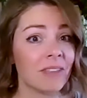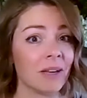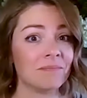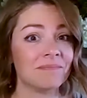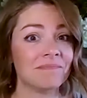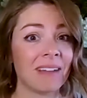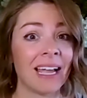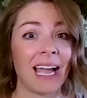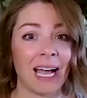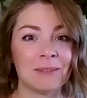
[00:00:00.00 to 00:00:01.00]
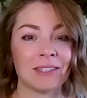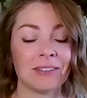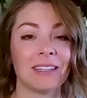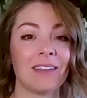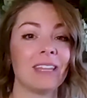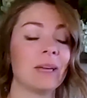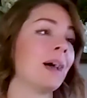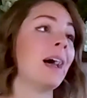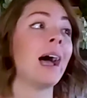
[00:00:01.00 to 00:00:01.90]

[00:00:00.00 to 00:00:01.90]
them. I absolutely love them.